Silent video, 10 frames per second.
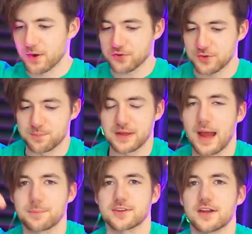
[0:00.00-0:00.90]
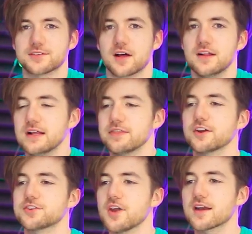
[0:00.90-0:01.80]
person becomes an adult.
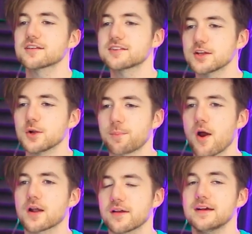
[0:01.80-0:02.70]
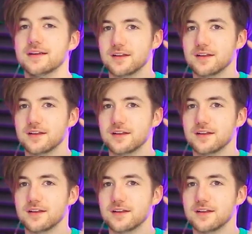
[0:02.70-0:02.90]
There's not a single part of,